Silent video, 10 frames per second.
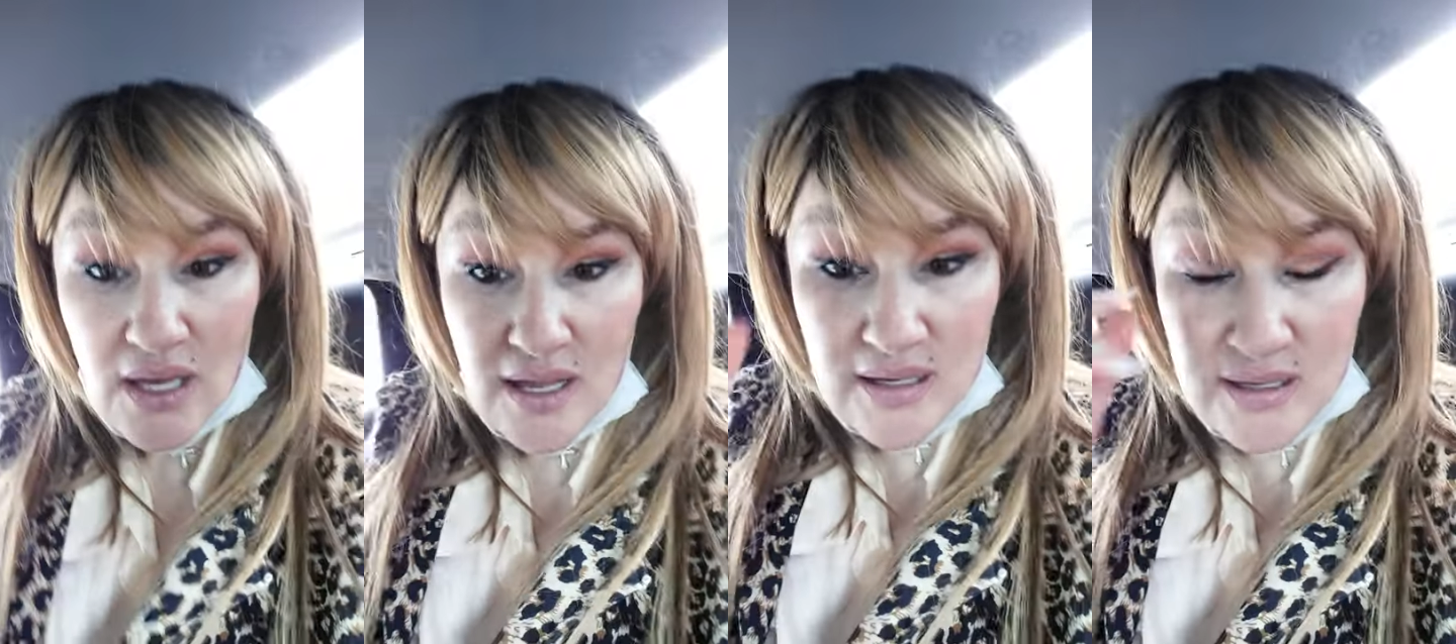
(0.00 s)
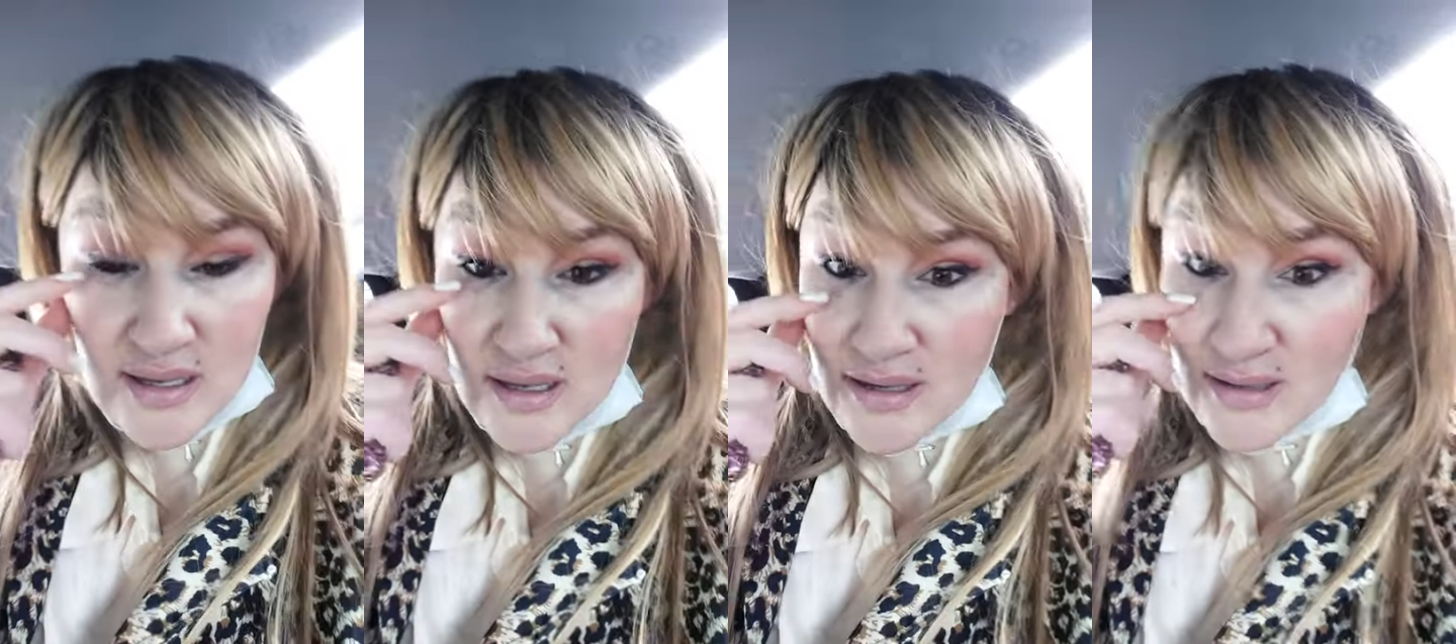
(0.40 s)
Hey
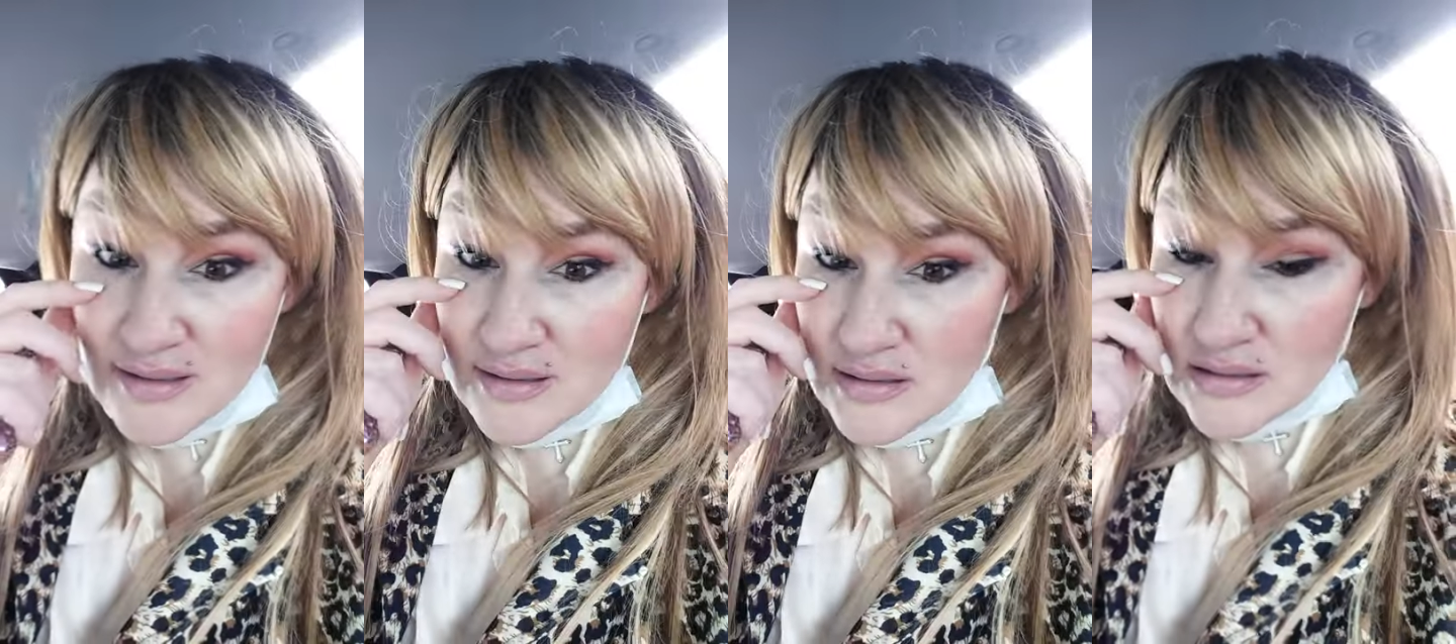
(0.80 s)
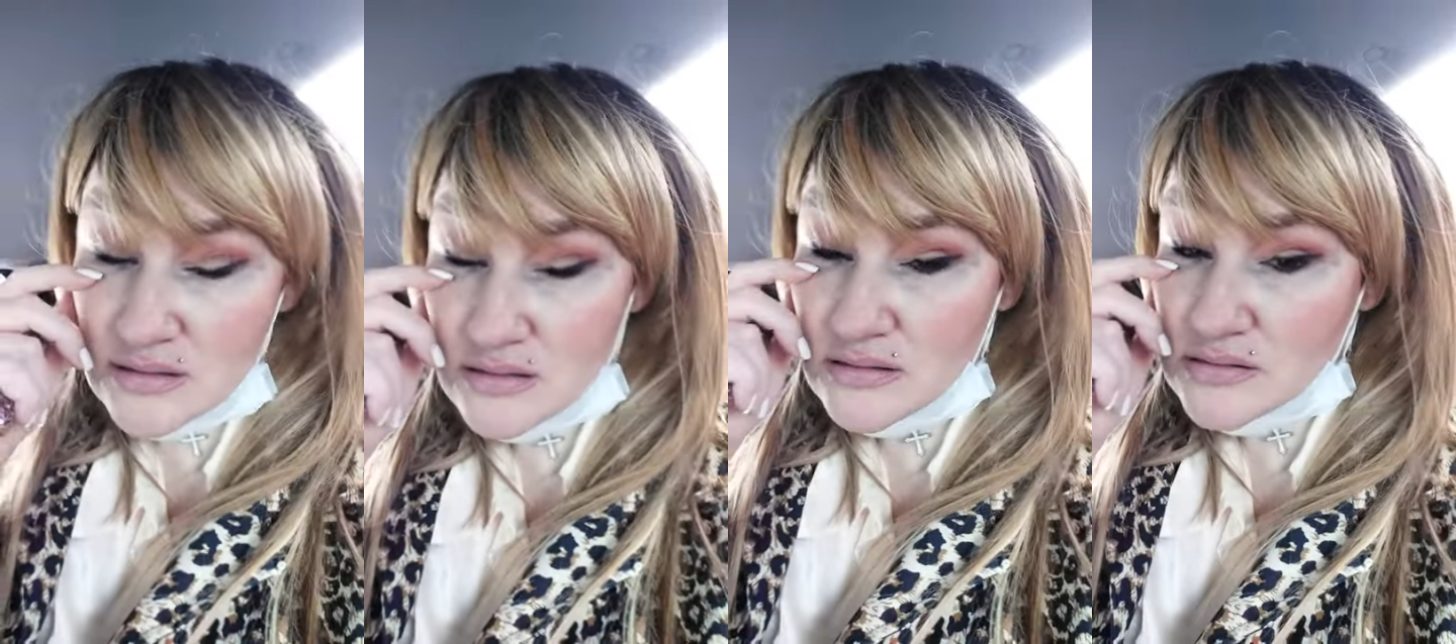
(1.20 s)
gang, it
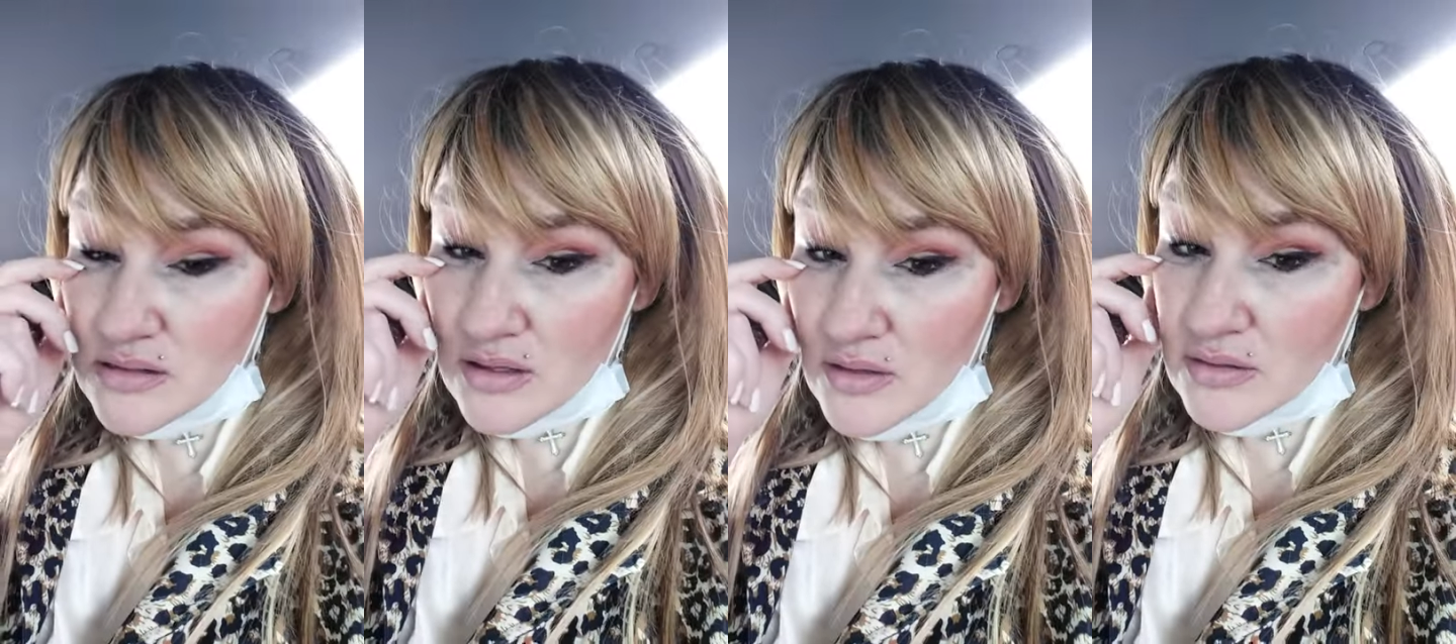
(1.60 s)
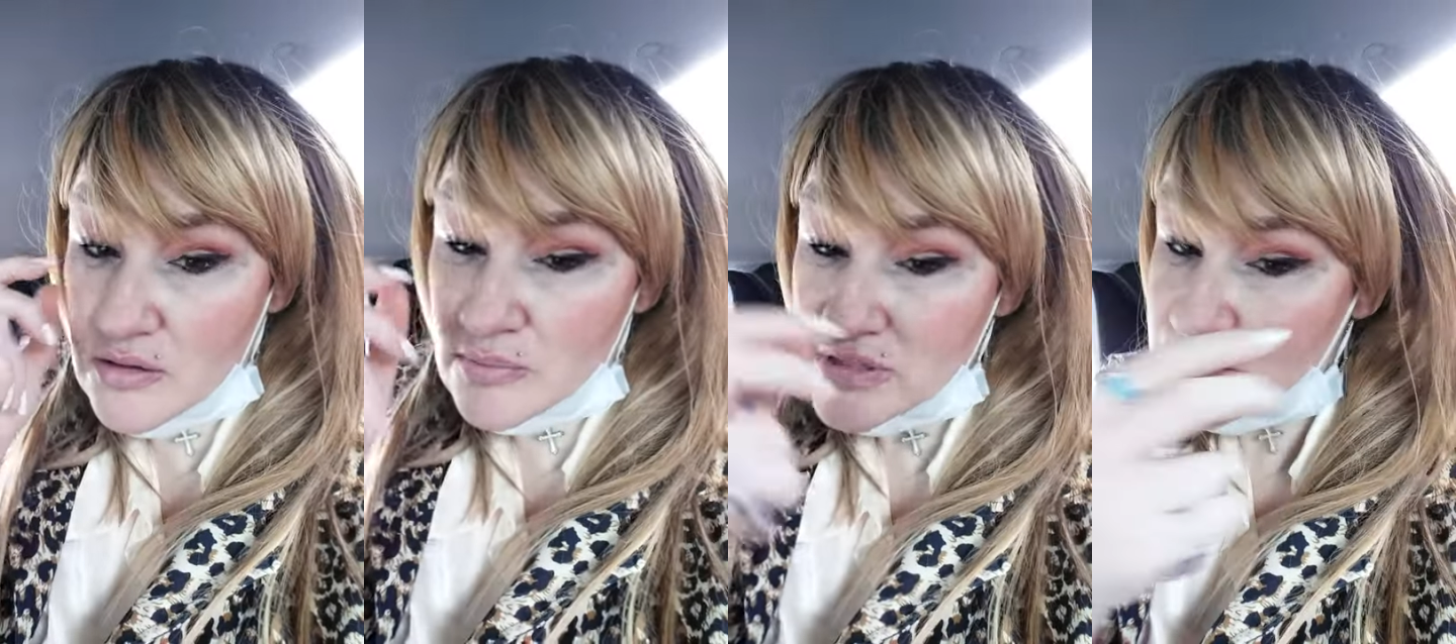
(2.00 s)
is Little
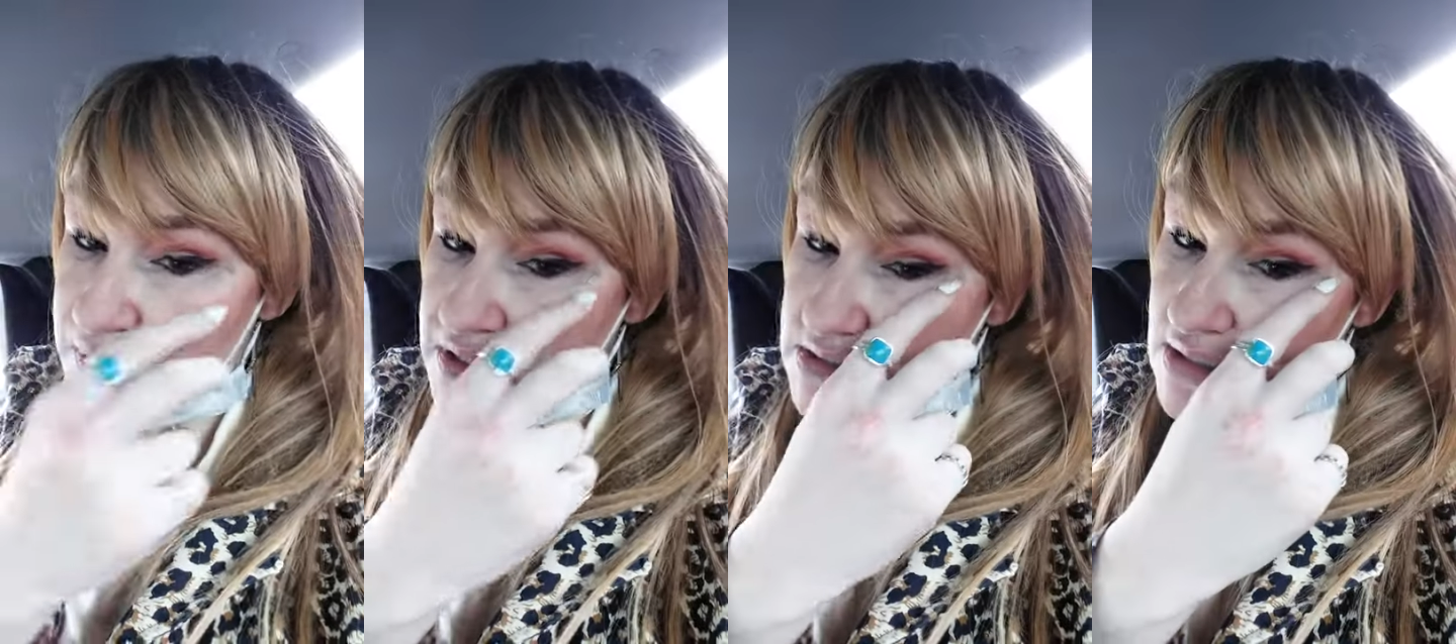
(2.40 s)
Miss Bruce.